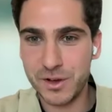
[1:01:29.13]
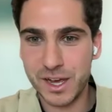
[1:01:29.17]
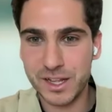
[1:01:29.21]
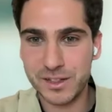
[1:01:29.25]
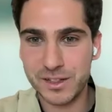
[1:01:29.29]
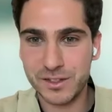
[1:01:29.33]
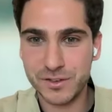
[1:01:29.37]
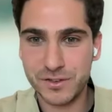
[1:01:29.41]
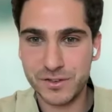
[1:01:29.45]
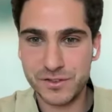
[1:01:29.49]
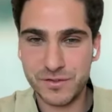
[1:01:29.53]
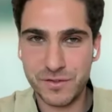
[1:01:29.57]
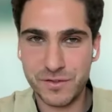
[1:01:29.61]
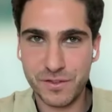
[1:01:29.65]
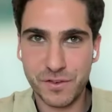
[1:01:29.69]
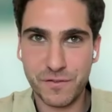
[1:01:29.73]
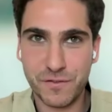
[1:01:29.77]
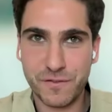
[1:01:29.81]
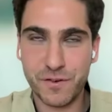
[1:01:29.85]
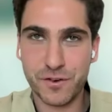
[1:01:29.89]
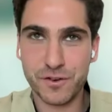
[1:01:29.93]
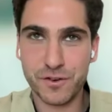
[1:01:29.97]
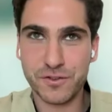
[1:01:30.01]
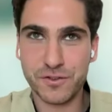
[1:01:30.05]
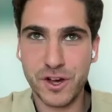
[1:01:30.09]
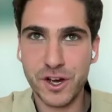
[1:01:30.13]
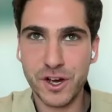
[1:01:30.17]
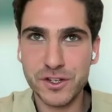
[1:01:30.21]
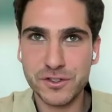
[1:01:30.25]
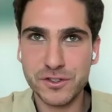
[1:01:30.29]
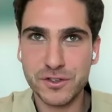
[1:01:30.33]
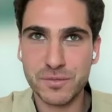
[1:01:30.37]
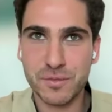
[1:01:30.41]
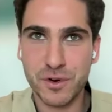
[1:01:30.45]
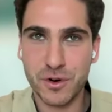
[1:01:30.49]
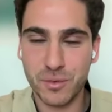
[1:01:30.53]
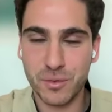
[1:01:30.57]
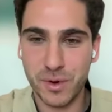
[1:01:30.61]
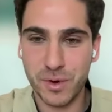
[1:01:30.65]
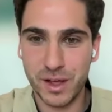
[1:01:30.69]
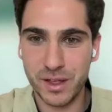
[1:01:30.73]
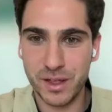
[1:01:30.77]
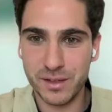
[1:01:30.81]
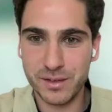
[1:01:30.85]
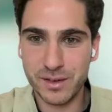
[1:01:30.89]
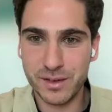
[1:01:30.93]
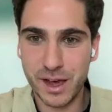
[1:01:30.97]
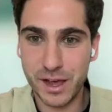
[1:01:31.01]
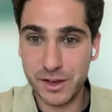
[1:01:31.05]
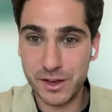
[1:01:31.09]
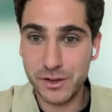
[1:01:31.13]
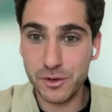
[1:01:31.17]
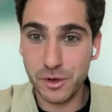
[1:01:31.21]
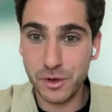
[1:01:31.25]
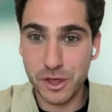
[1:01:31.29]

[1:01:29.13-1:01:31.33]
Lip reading: And it's like, how do you get the first customer?